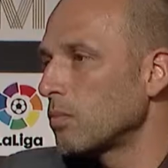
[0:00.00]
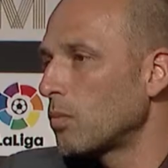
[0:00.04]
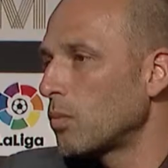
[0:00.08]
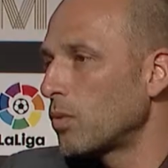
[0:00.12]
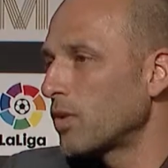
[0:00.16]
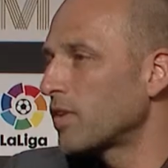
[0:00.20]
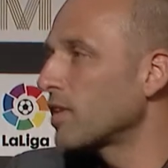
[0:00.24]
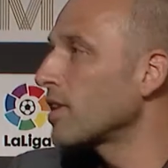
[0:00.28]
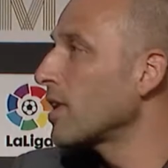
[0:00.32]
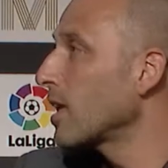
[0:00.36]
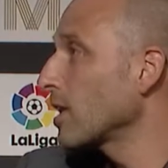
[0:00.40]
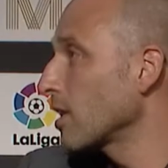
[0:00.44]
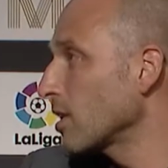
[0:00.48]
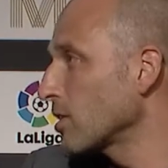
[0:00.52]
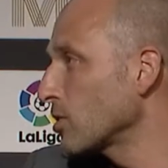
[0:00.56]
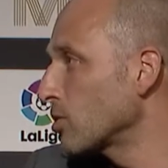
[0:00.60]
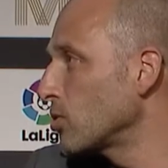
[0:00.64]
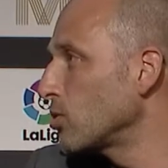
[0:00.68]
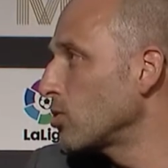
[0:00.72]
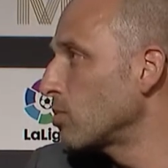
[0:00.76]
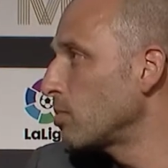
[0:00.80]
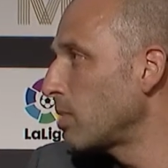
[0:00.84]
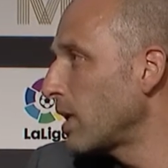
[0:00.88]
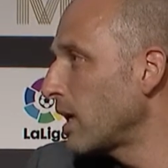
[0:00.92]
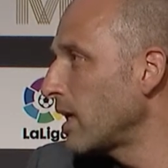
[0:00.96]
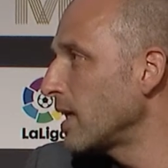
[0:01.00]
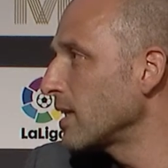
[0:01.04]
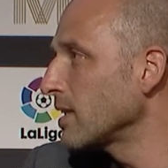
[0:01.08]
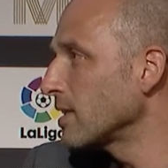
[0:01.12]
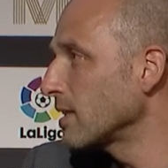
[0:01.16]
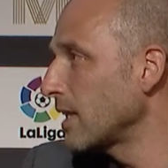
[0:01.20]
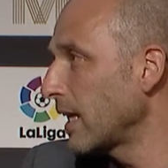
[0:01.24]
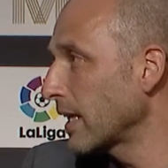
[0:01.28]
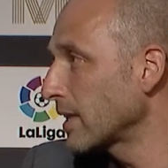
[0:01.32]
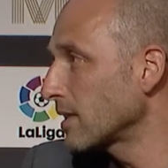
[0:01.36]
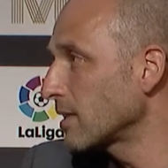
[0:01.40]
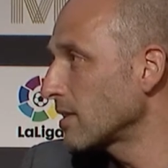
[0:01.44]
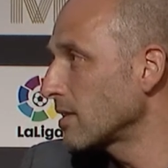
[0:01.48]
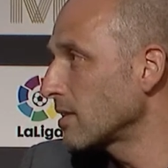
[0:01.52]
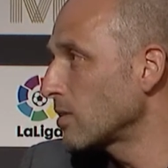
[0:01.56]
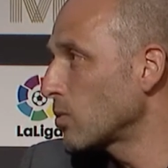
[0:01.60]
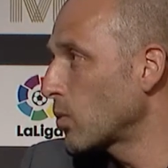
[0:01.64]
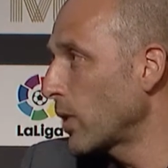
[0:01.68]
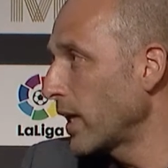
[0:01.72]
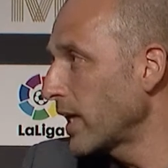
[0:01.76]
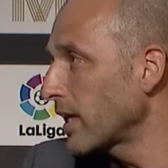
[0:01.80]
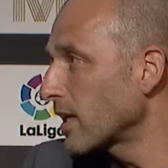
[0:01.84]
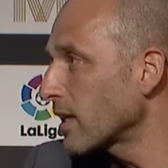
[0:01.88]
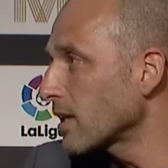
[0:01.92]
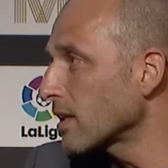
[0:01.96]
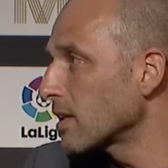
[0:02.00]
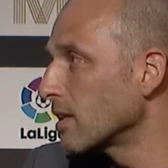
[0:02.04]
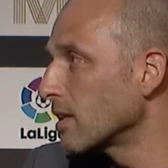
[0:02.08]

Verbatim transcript: with another two players next week.